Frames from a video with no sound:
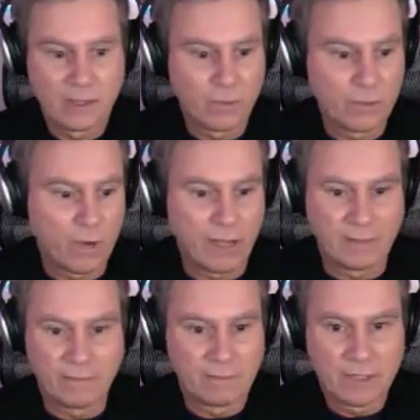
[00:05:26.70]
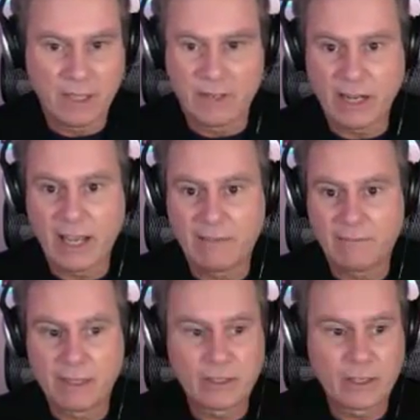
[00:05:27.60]
what? 7.5
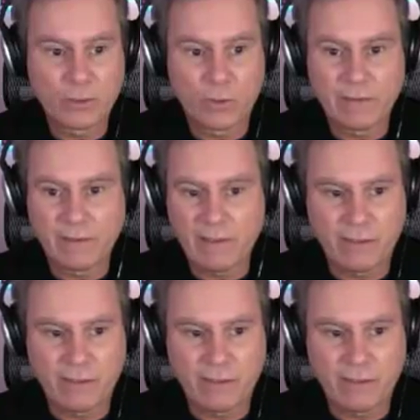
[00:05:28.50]
million, 25,